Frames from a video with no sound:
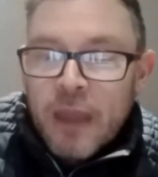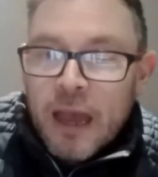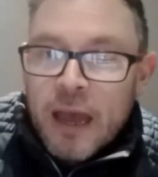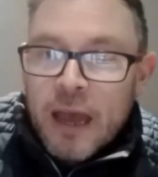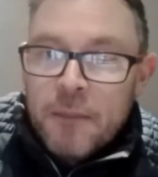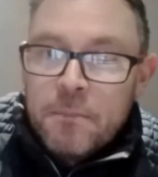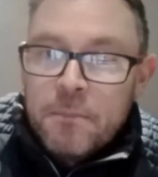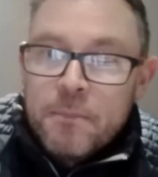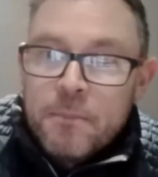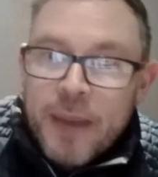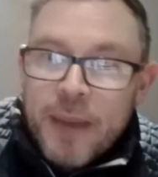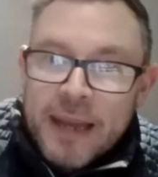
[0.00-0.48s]

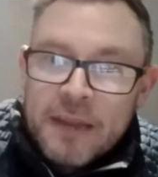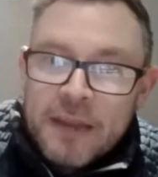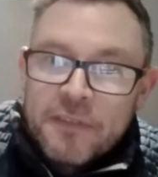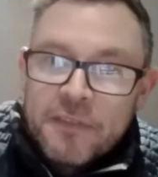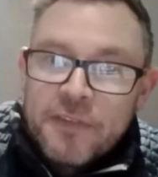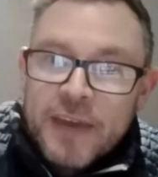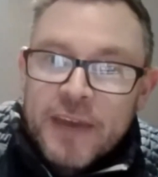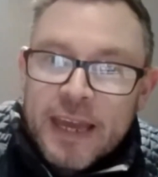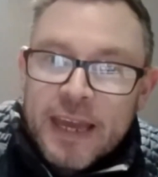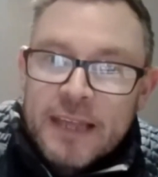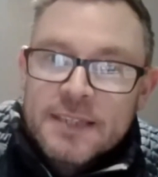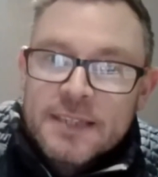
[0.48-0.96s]

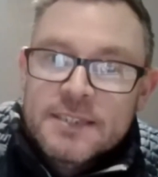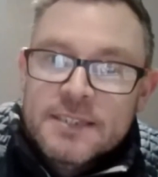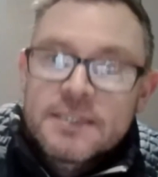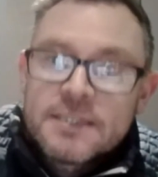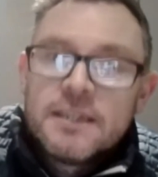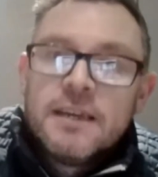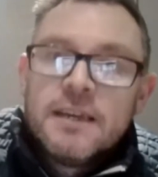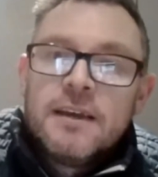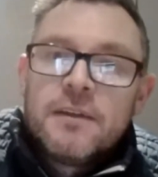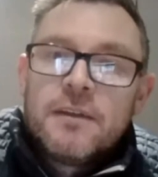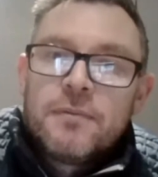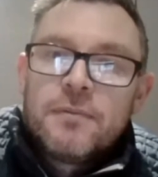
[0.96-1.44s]

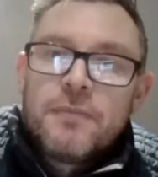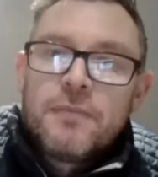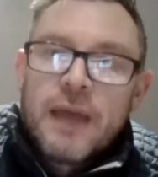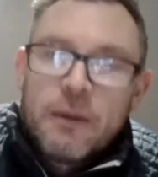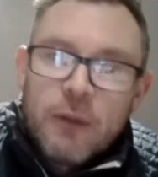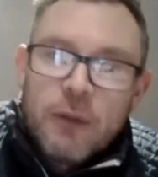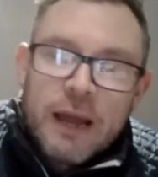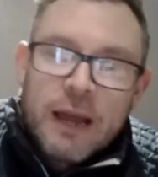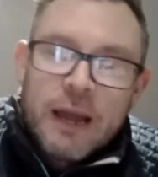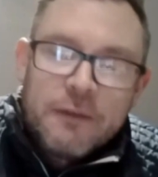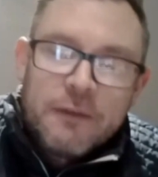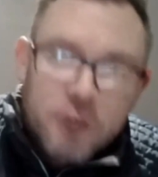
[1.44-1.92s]
benefits,
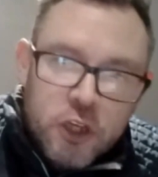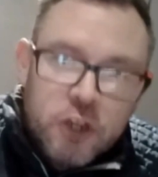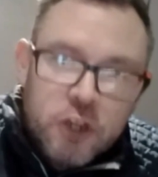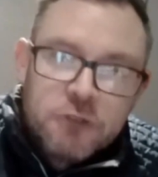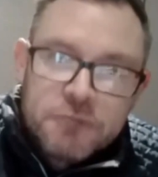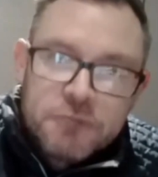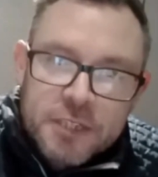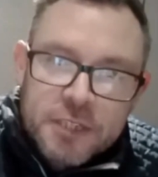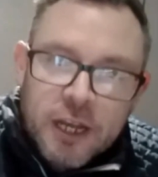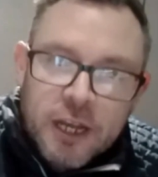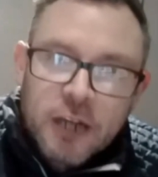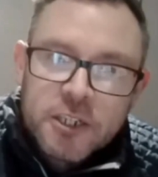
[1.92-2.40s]
they will have a
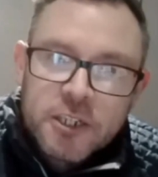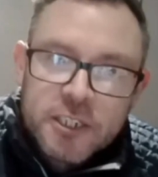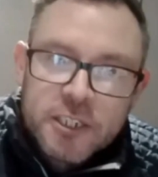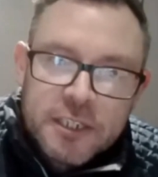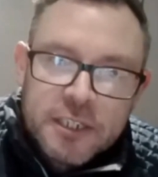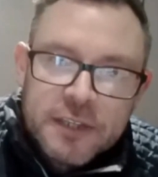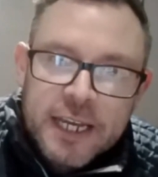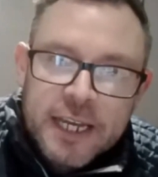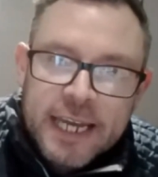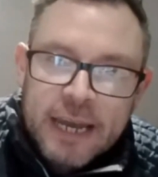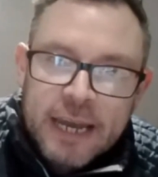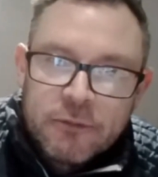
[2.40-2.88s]
huge reduction
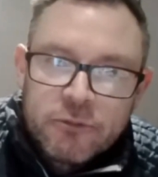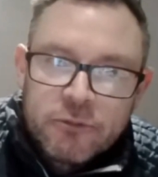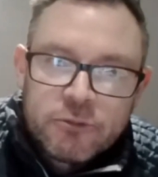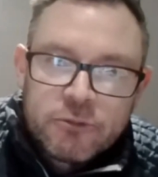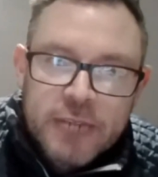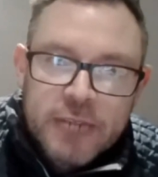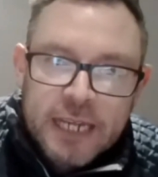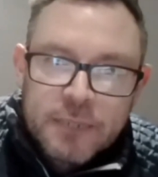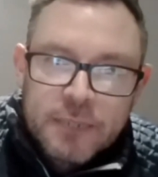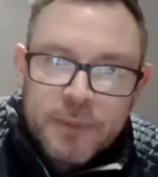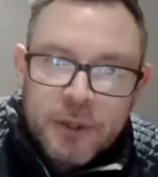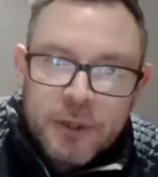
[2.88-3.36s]
in their council
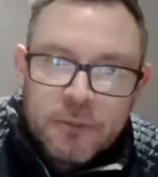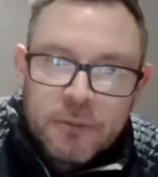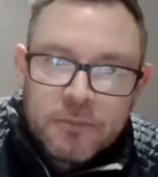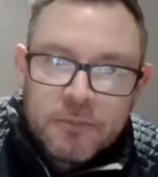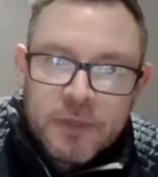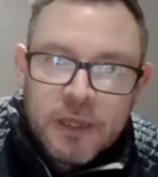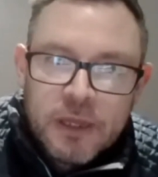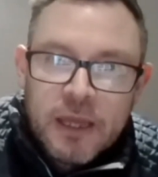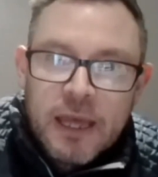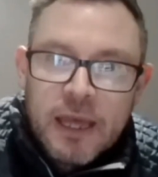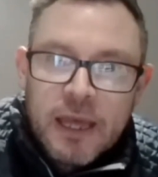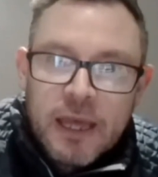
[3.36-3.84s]
tax bill.
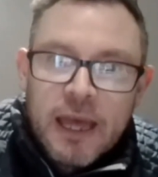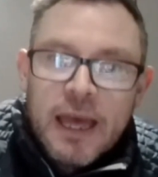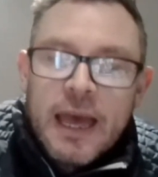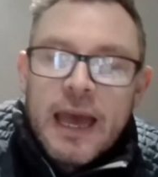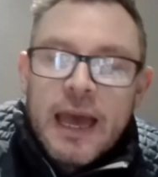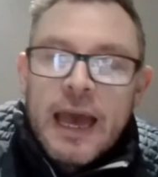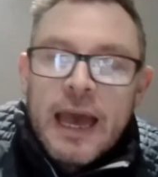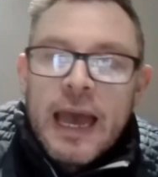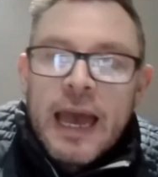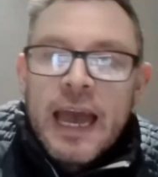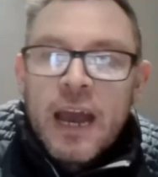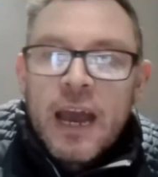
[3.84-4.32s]

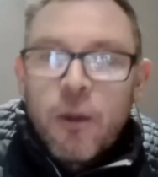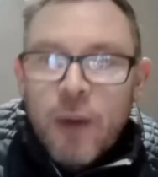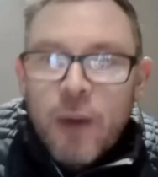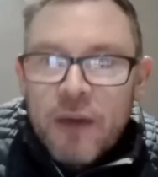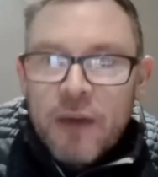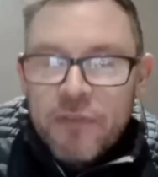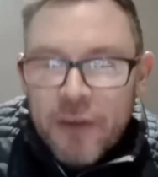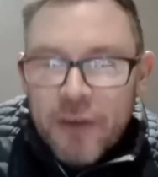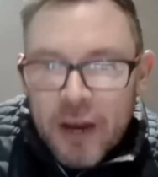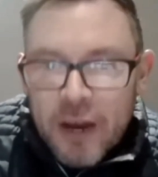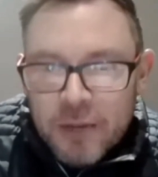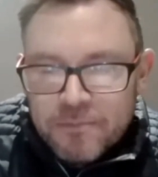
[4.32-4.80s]

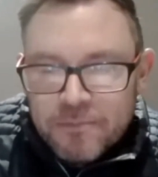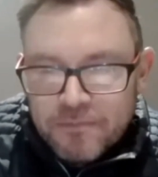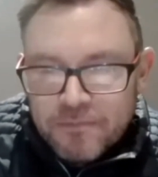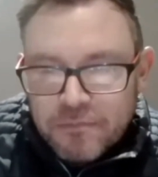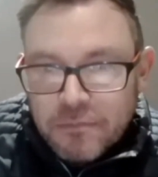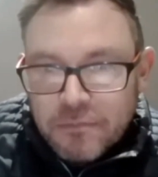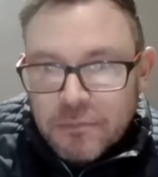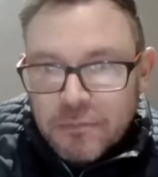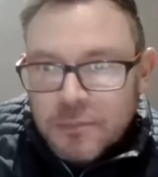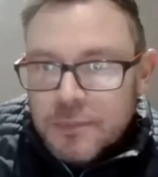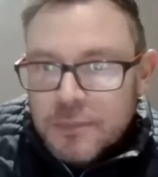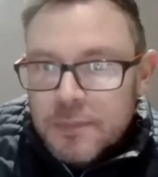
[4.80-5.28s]
However,
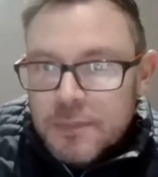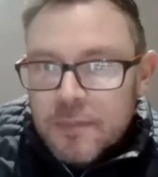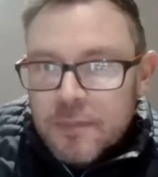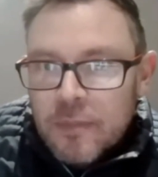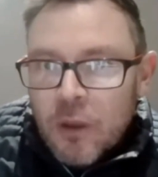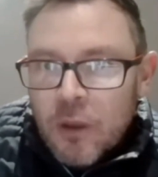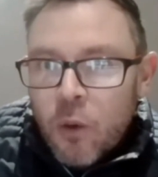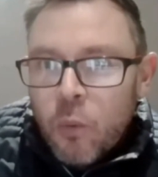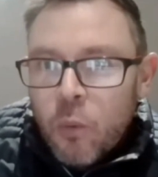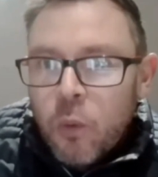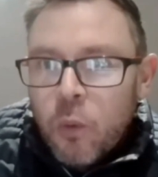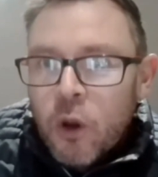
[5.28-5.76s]

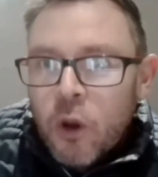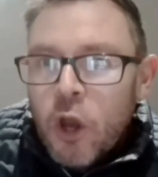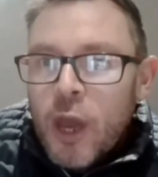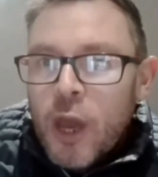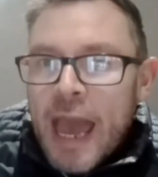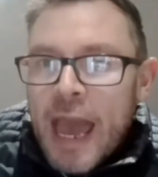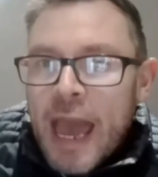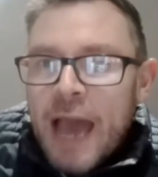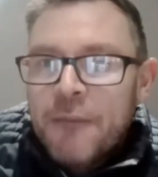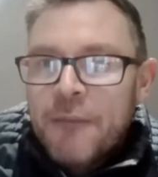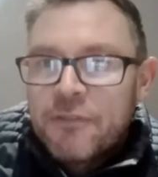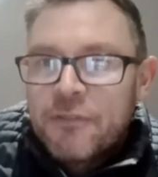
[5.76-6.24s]
what I
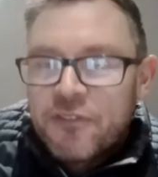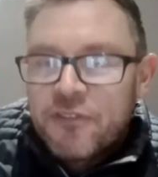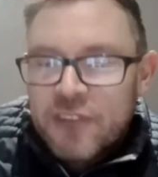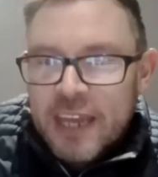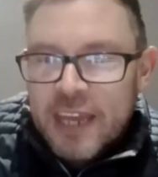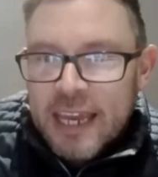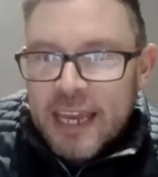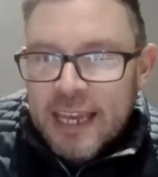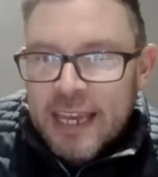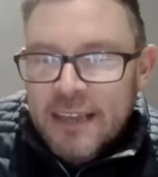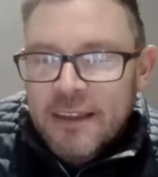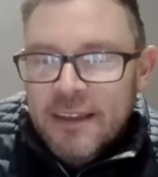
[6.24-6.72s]
have
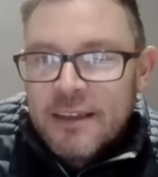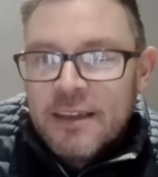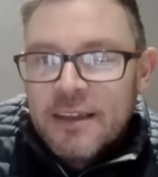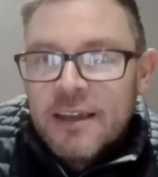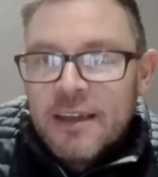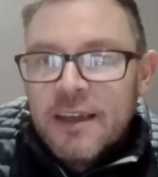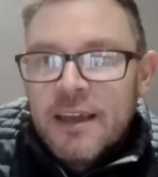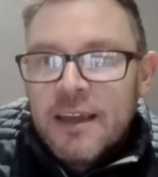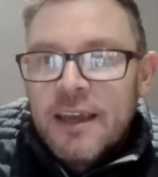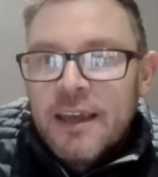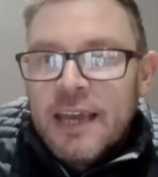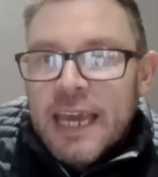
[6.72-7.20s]
seen
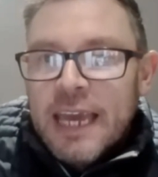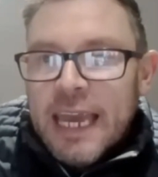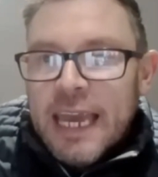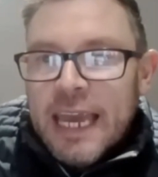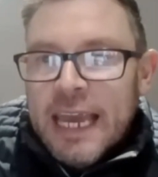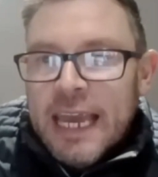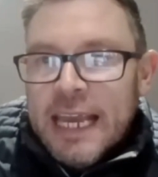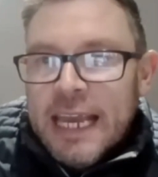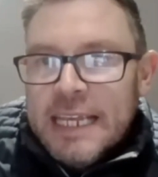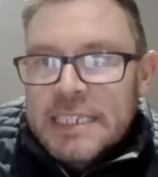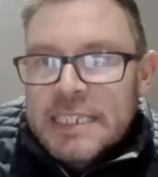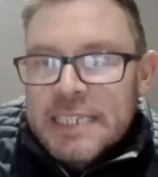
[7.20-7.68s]

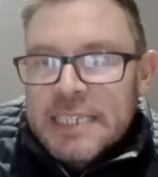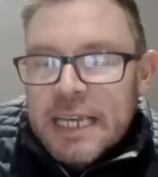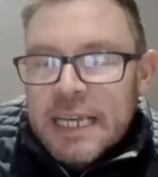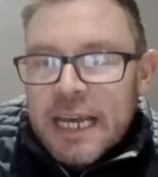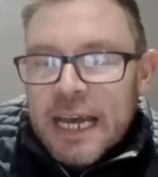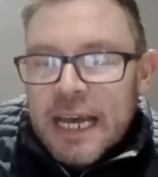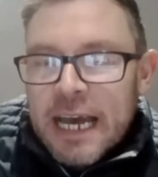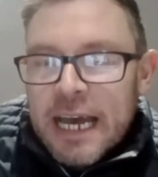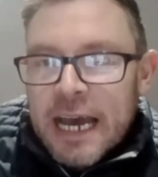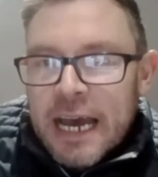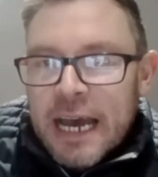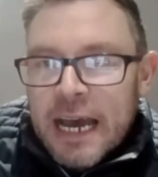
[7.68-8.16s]
is
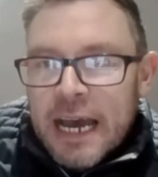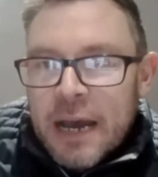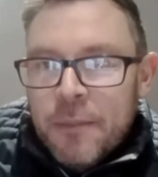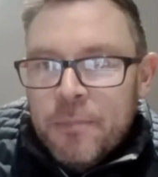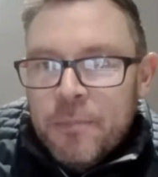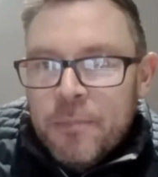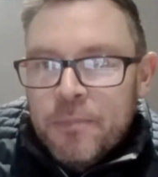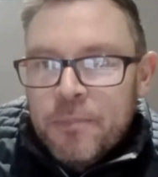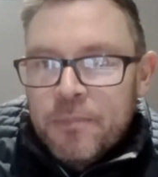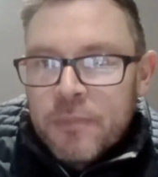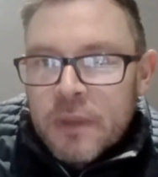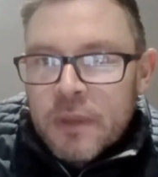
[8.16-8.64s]

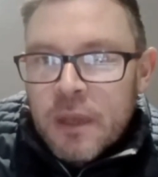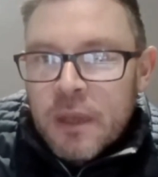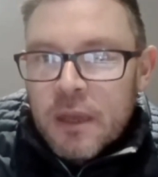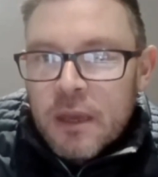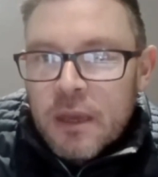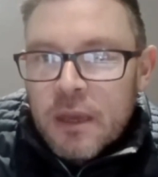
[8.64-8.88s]
housing